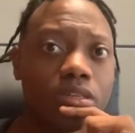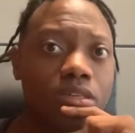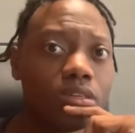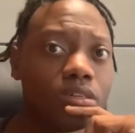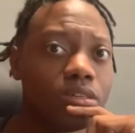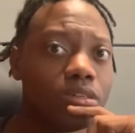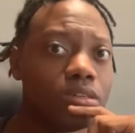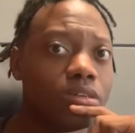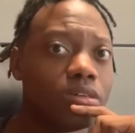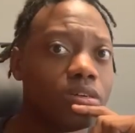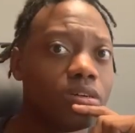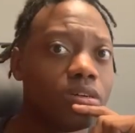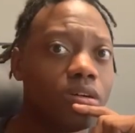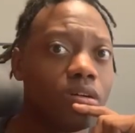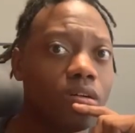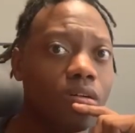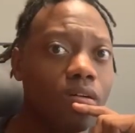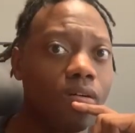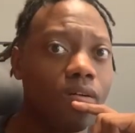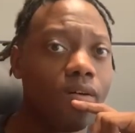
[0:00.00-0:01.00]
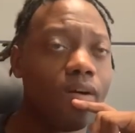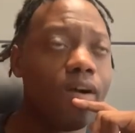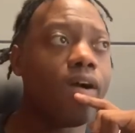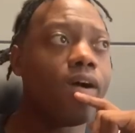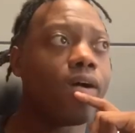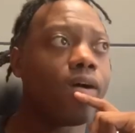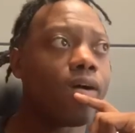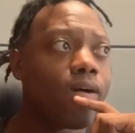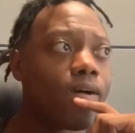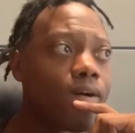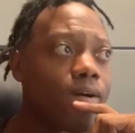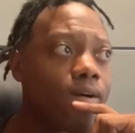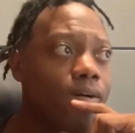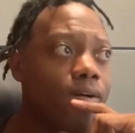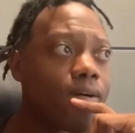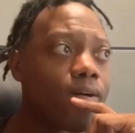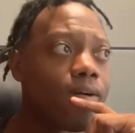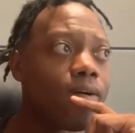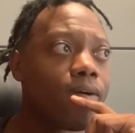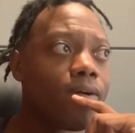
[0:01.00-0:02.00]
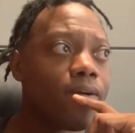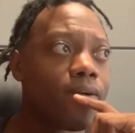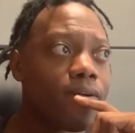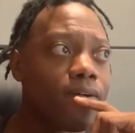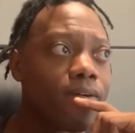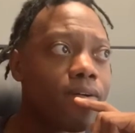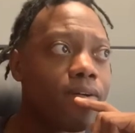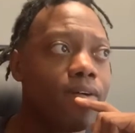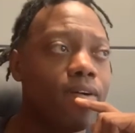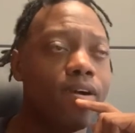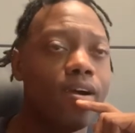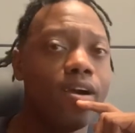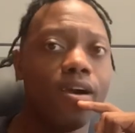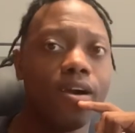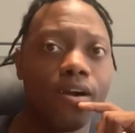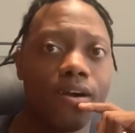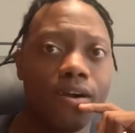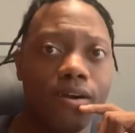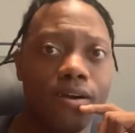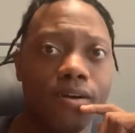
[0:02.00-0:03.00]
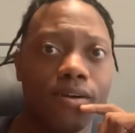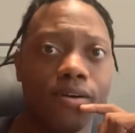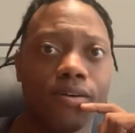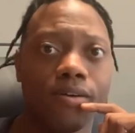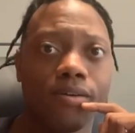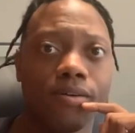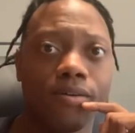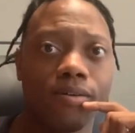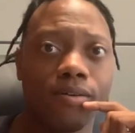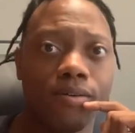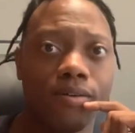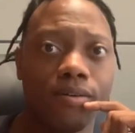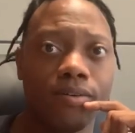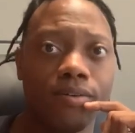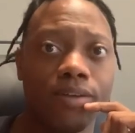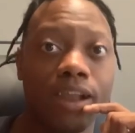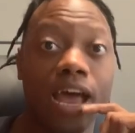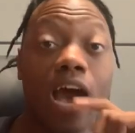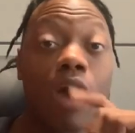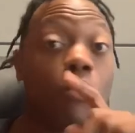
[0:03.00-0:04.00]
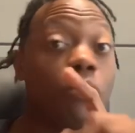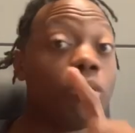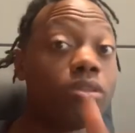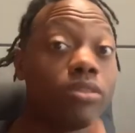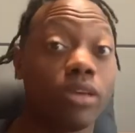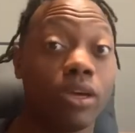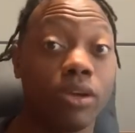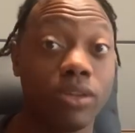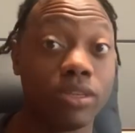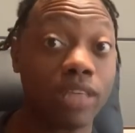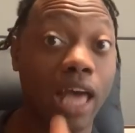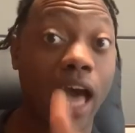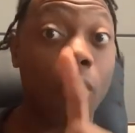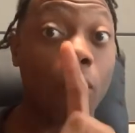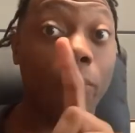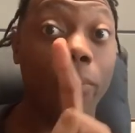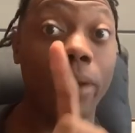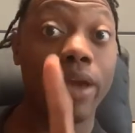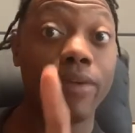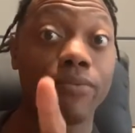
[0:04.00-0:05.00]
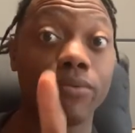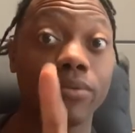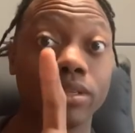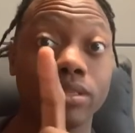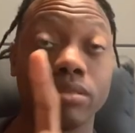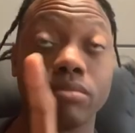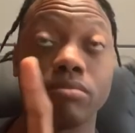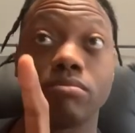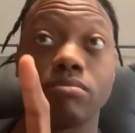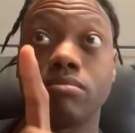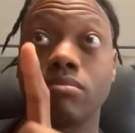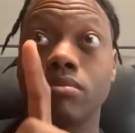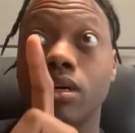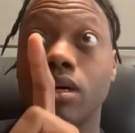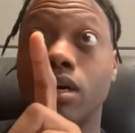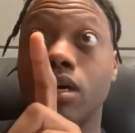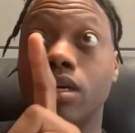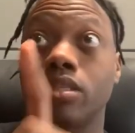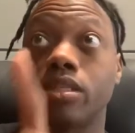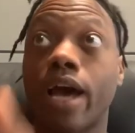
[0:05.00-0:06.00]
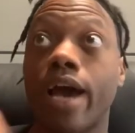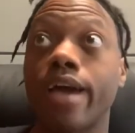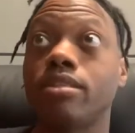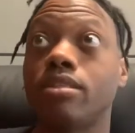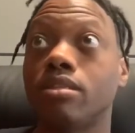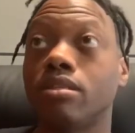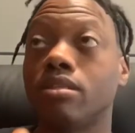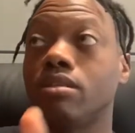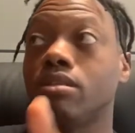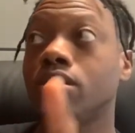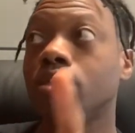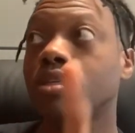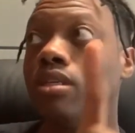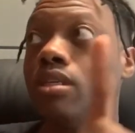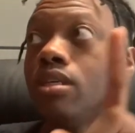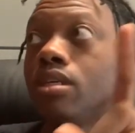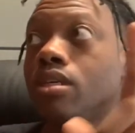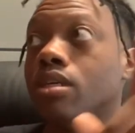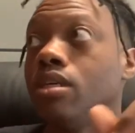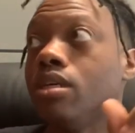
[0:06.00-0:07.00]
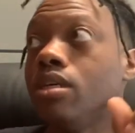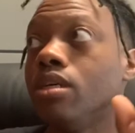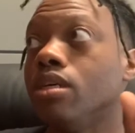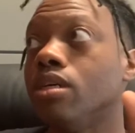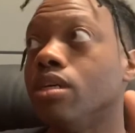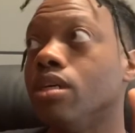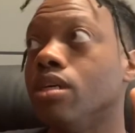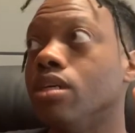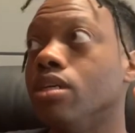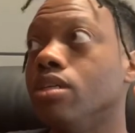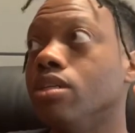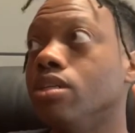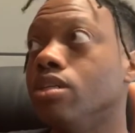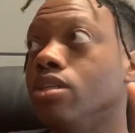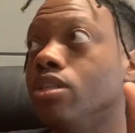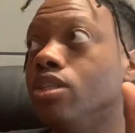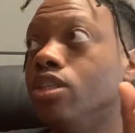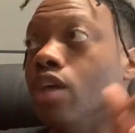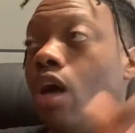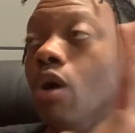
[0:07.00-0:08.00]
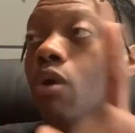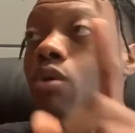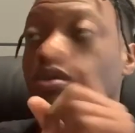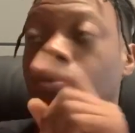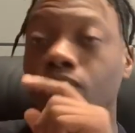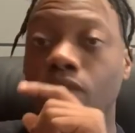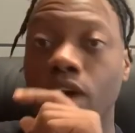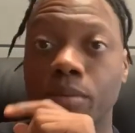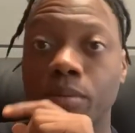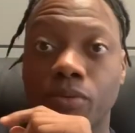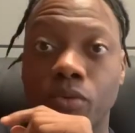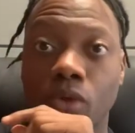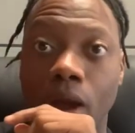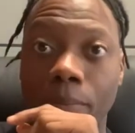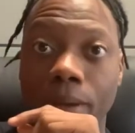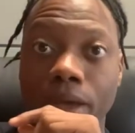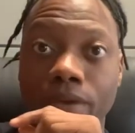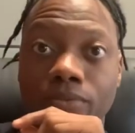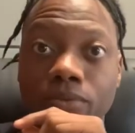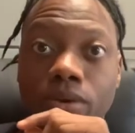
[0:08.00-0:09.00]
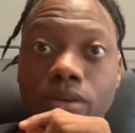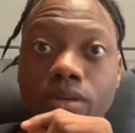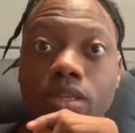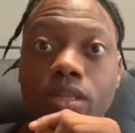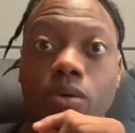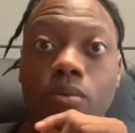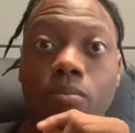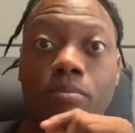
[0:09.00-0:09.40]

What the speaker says: Now I will tell you this: I will pay for the Tyson Jones fight before I pay for another Mayweather Pacquiao fight. Cause that last match was garbage.